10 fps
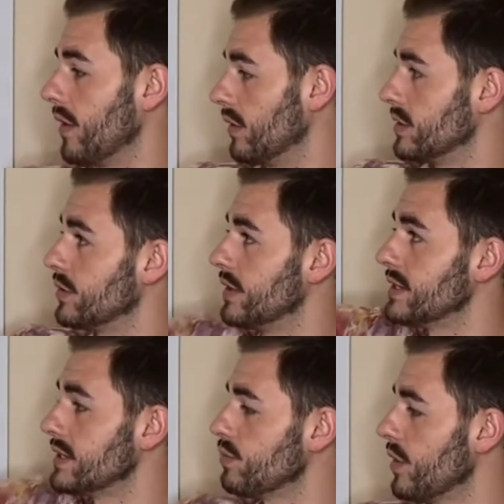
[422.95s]
So this
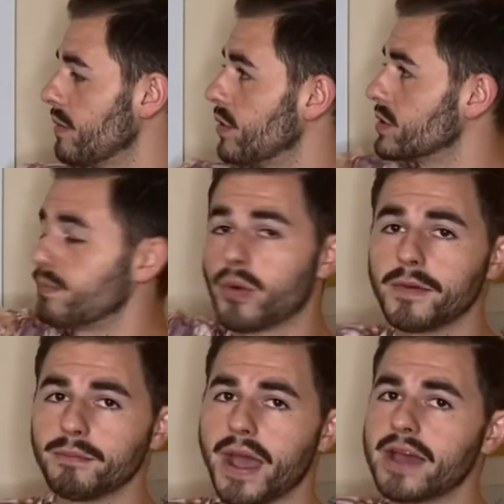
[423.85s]
is one of the most
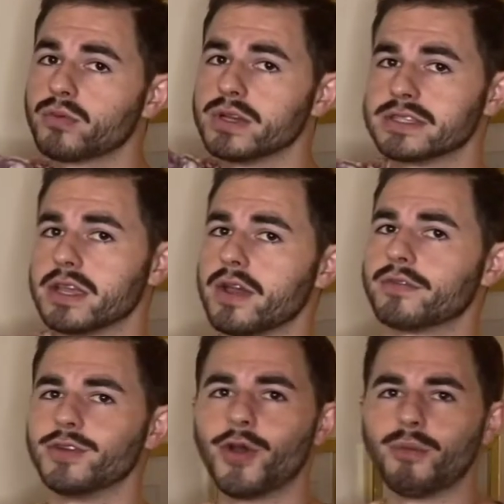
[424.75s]
important pathways that you have to
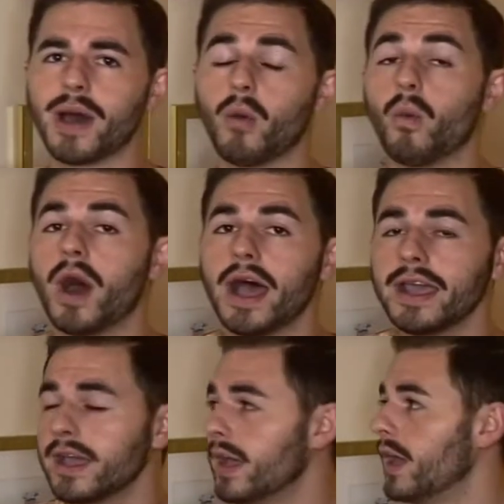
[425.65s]
know about. Why?
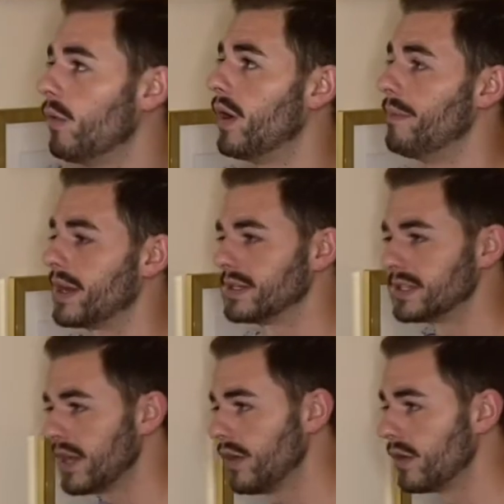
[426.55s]
Well, I'm about to
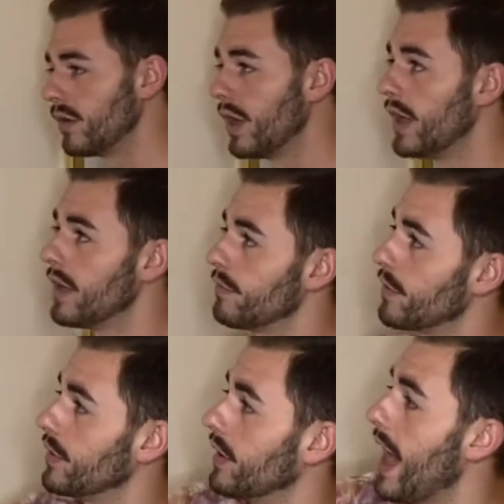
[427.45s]
tell you. For the
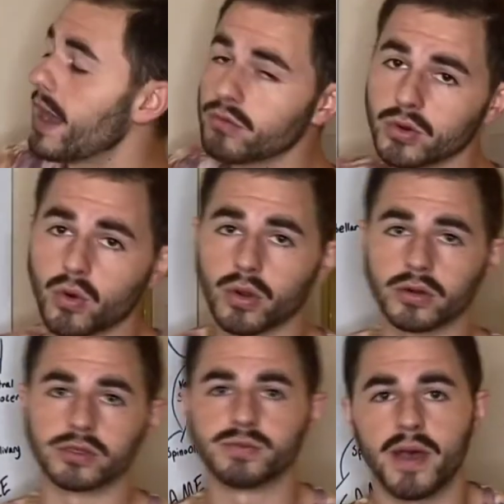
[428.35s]
lateral
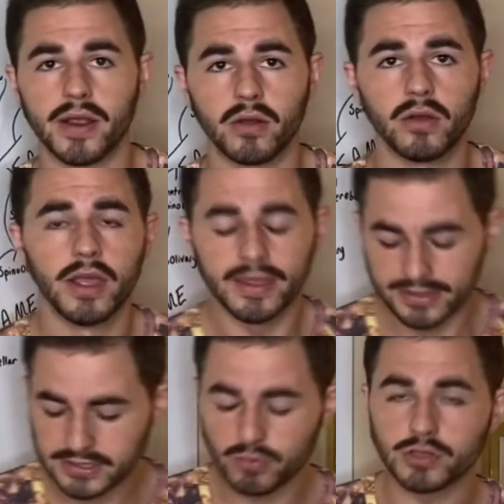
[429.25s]
corticospinal, these
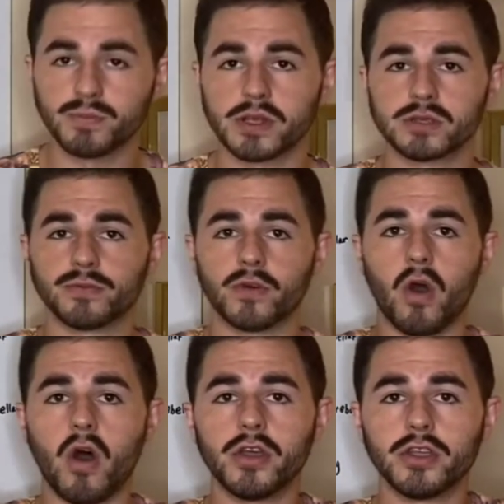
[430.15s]
are responsible for
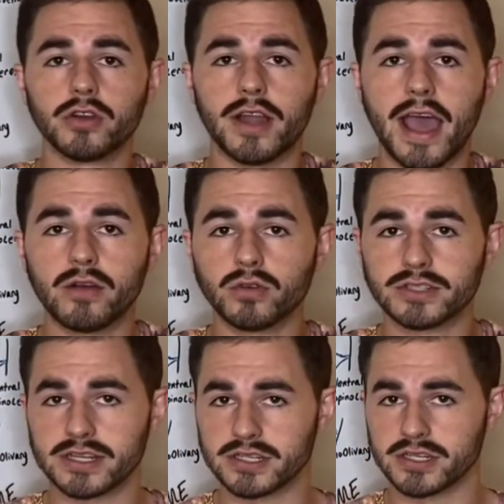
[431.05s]
all your lateral
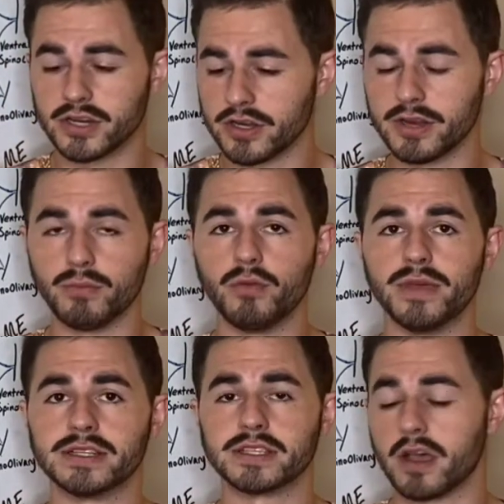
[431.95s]
dexterity
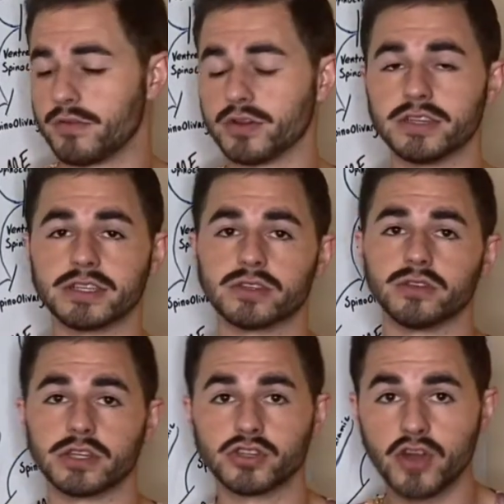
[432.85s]
movements of your distal
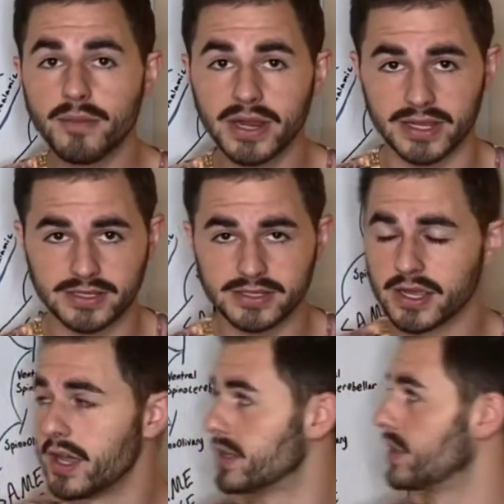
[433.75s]
extremities.
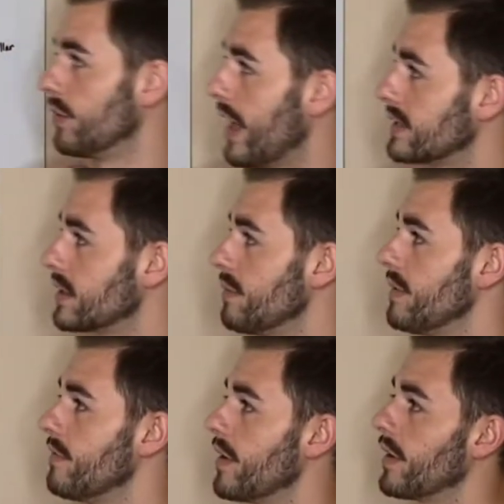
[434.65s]
So that's going to be
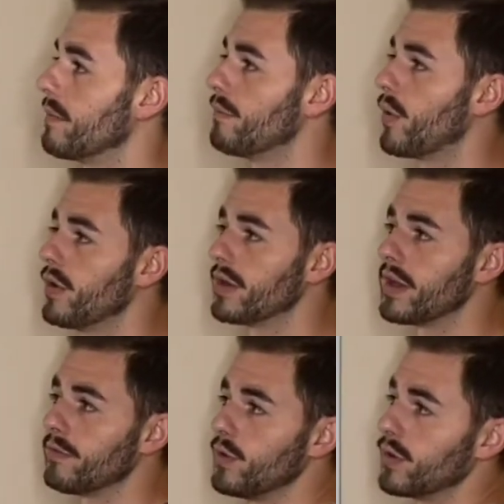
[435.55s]
very important
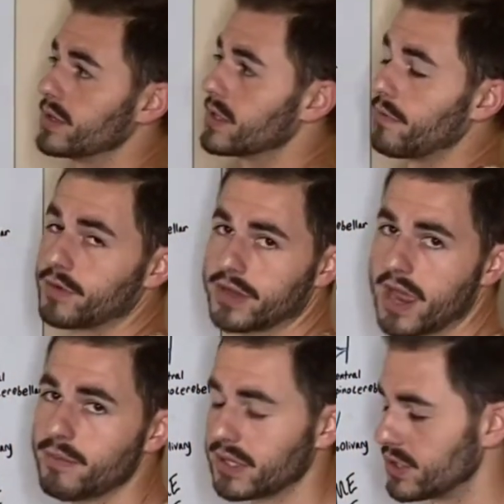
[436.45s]
if you were to suffer
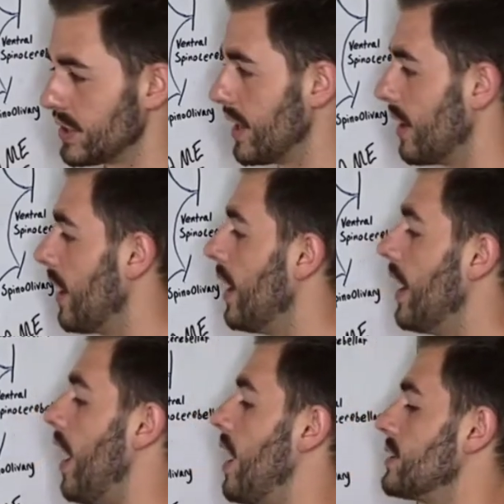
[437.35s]
damage there.
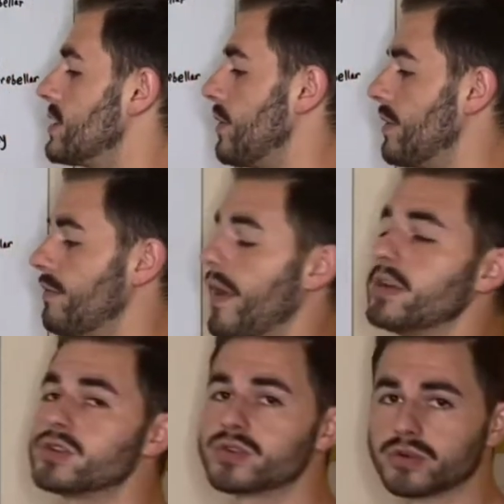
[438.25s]
Also, the
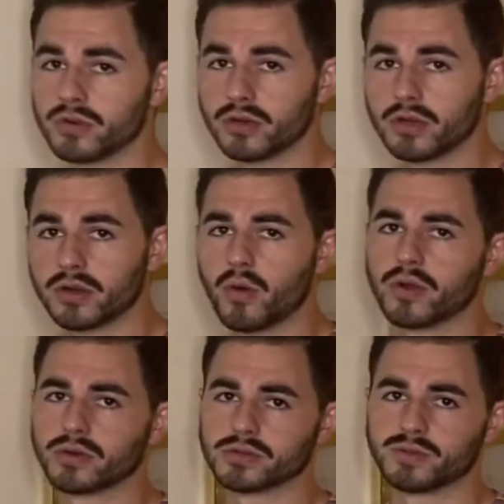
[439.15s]
ventral
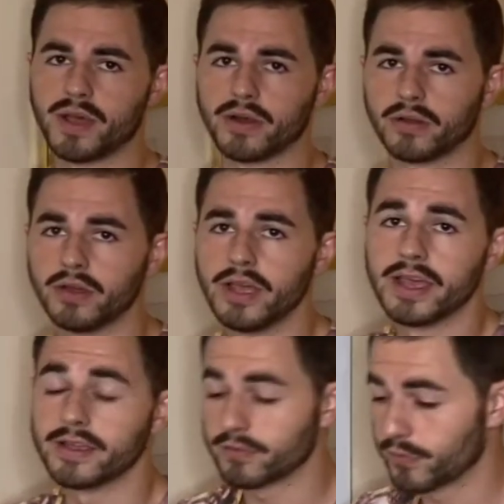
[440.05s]
corticospinal
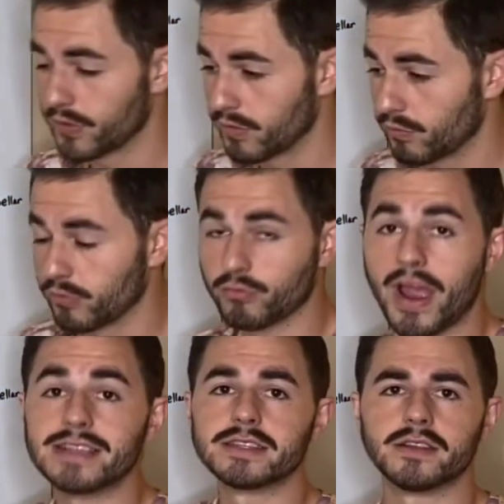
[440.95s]
is for the
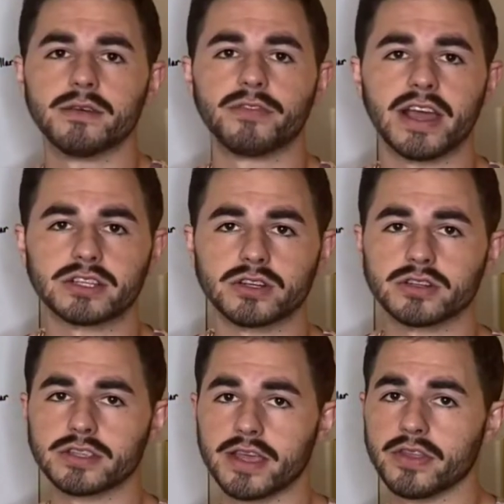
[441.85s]
rest of the
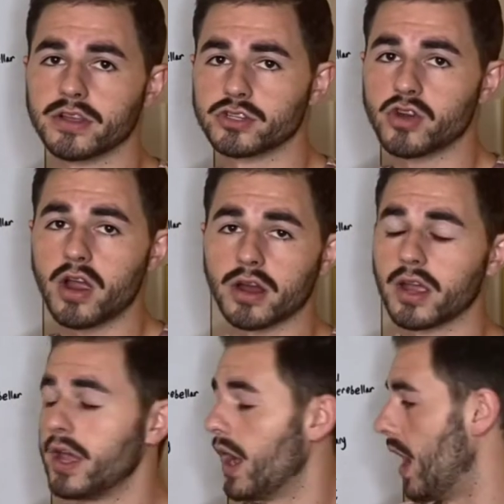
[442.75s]
flexors in the trunk.
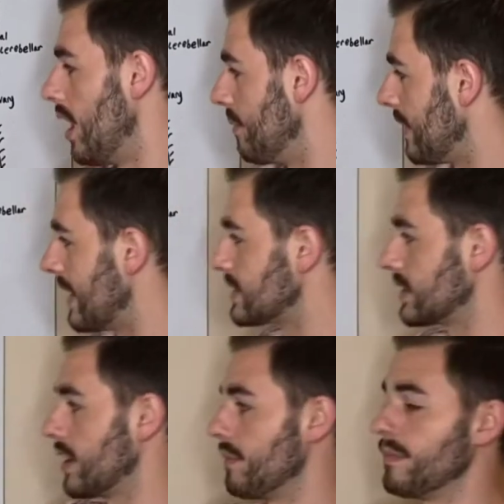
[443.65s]
And that's
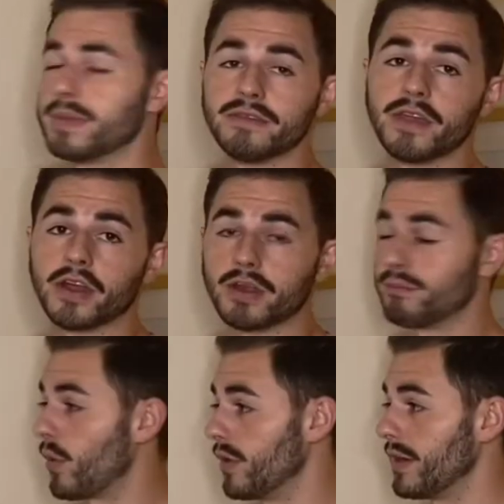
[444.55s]
going to be very
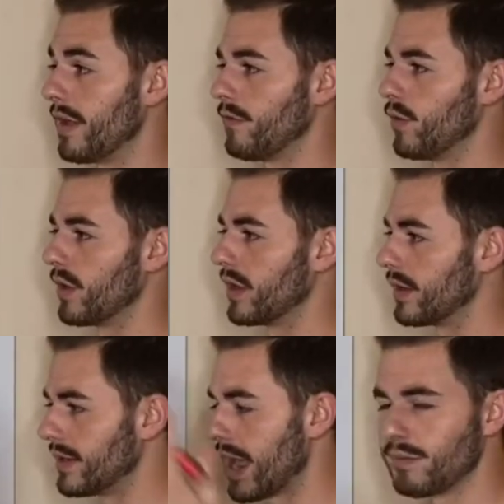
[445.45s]
important. If you were to
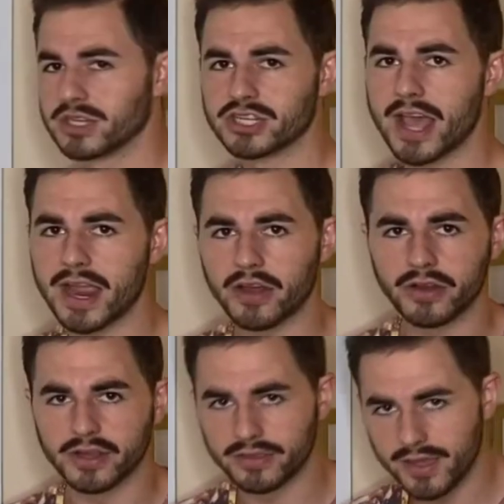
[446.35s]
damage that
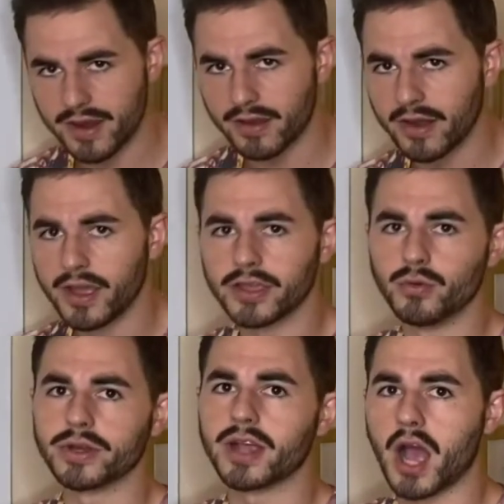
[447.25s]
area there, you would
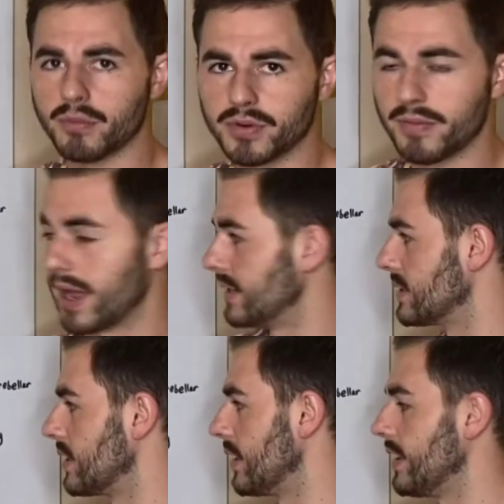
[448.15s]
compromise
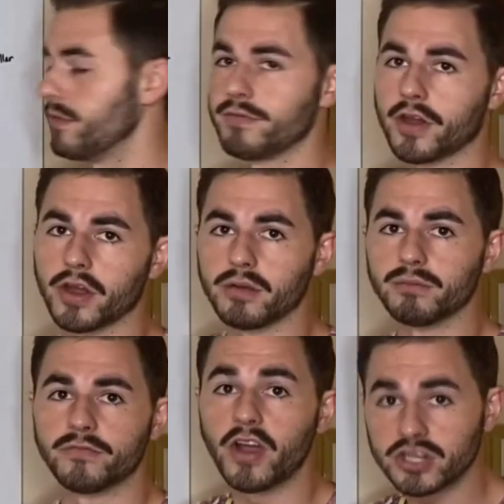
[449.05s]
the efferent
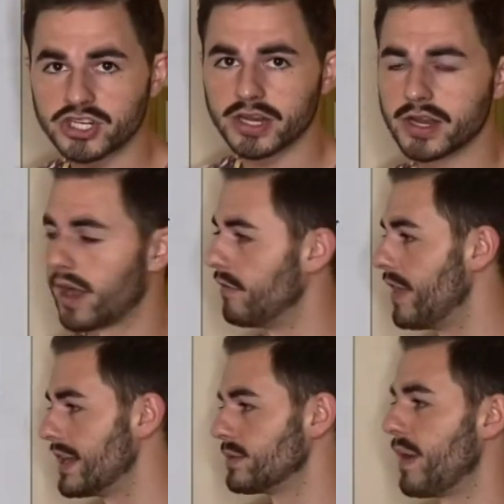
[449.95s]
function of that
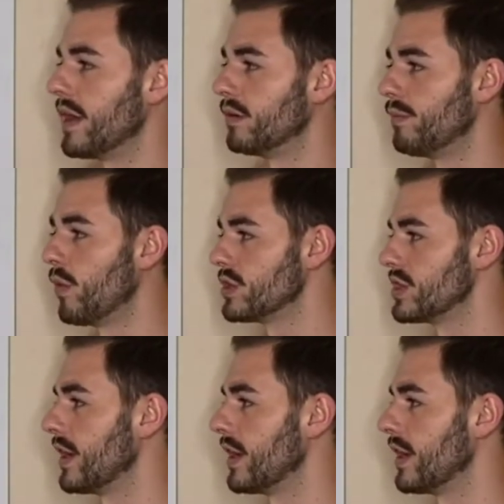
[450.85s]
spinal portion.